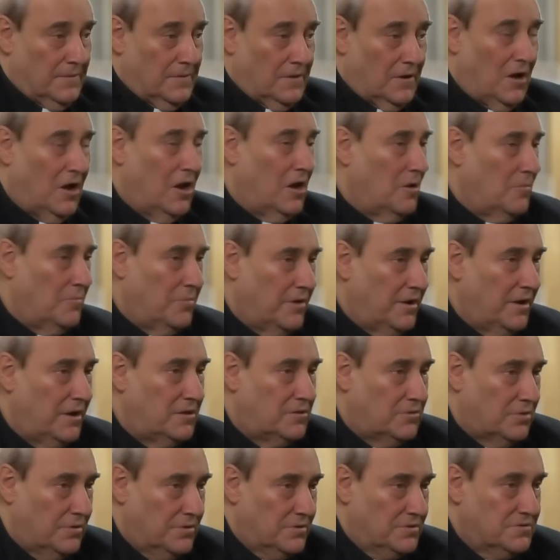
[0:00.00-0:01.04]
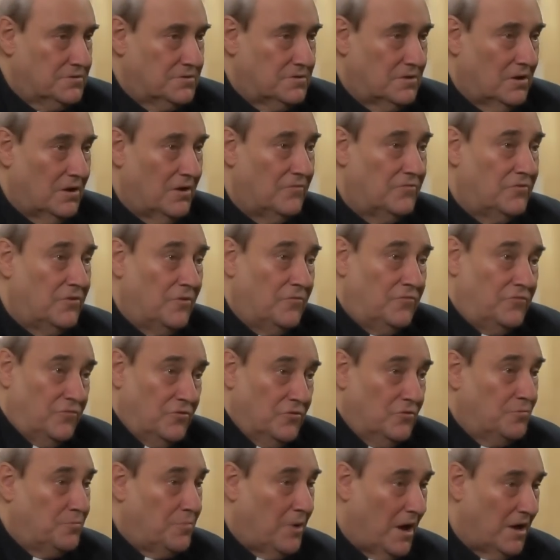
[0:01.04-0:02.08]
collaborators of the
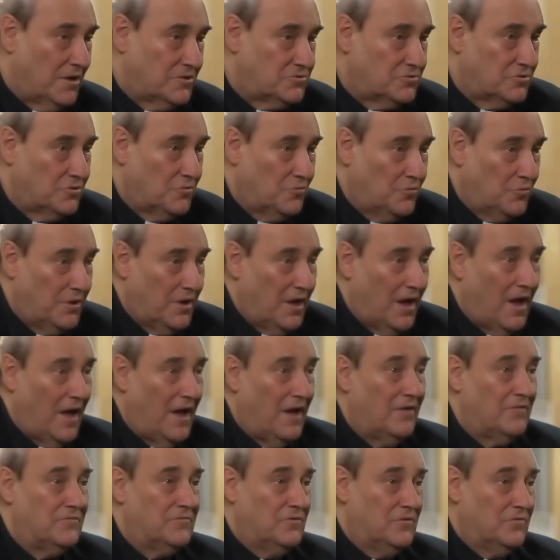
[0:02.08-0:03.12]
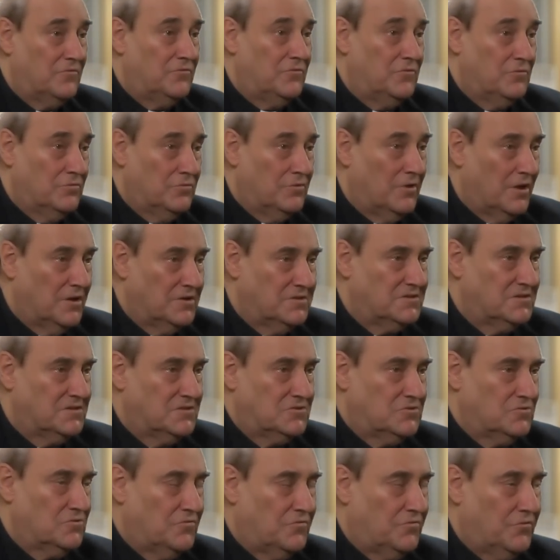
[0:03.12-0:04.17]
few pastors we have, the few nuns,
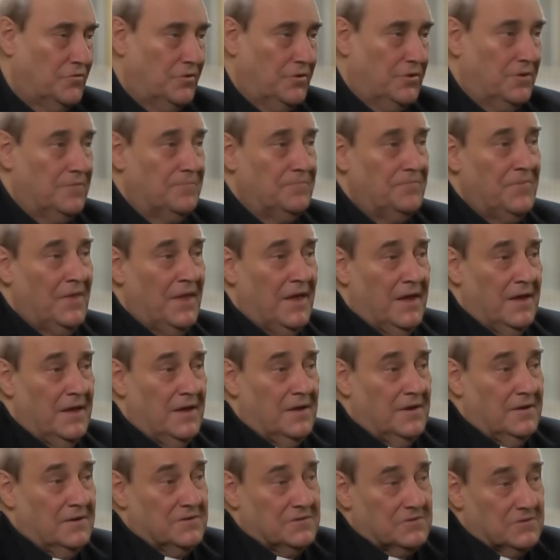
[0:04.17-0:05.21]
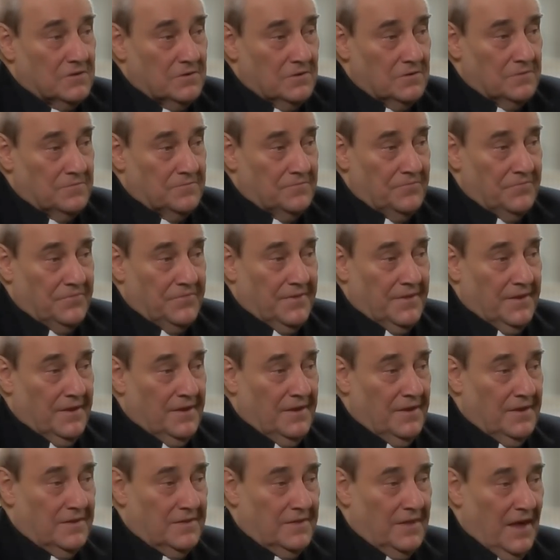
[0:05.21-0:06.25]
and so forth. So
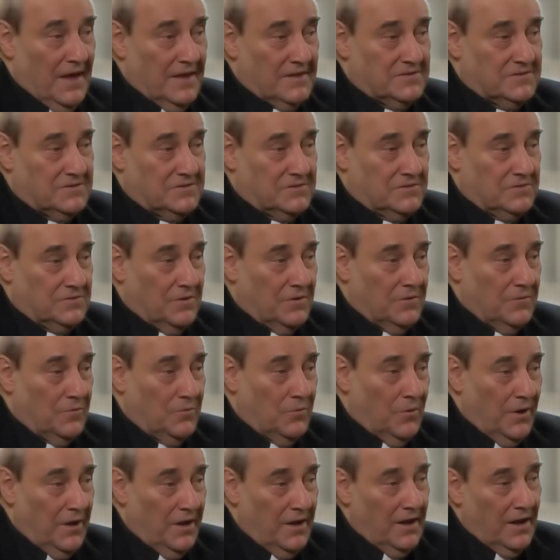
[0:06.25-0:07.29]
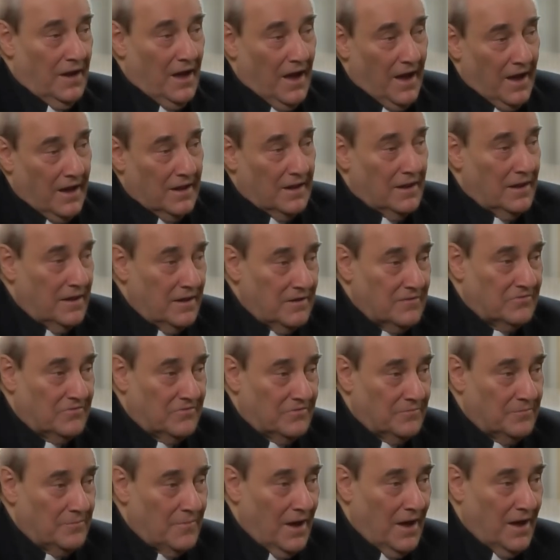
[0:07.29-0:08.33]
that's the way I
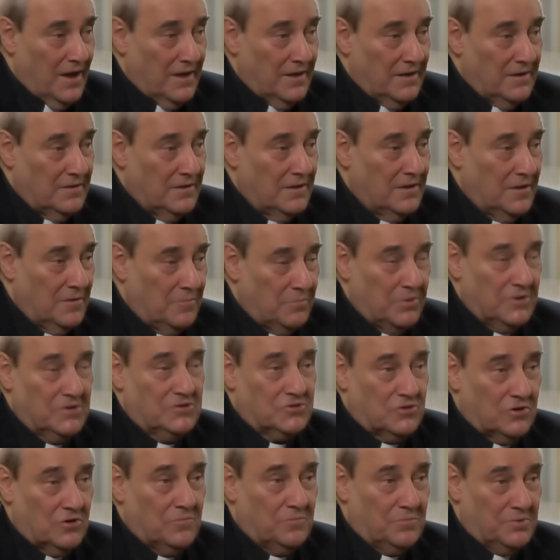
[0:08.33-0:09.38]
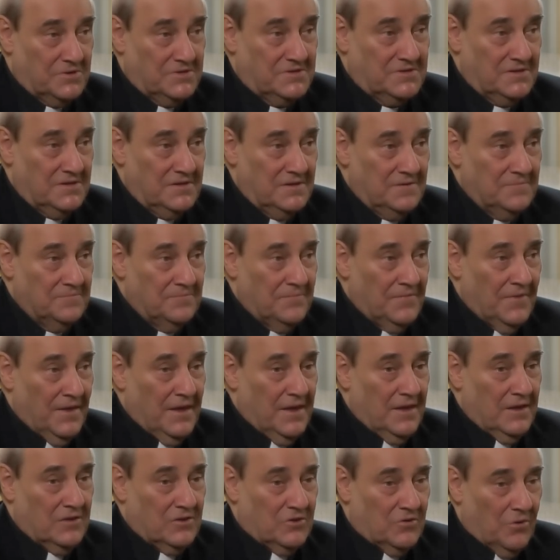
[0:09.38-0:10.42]
live my episcopacy,
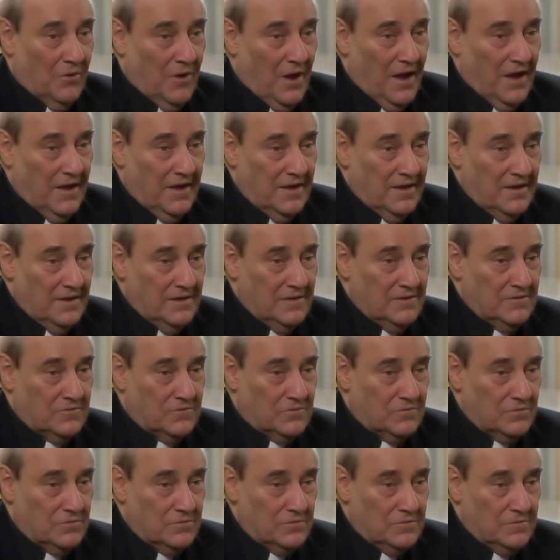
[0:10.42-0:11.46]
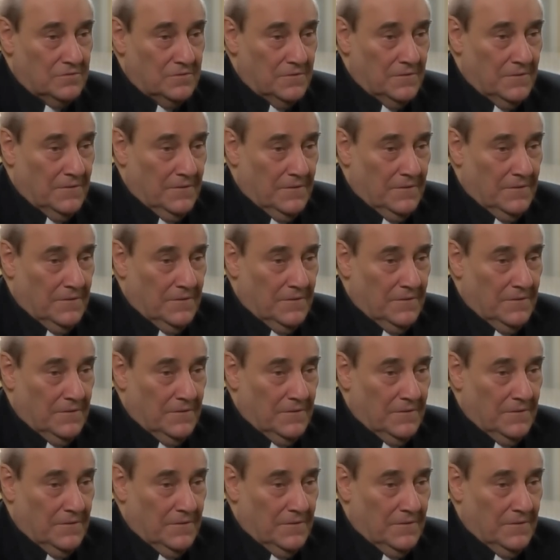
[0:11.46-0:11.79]
trying to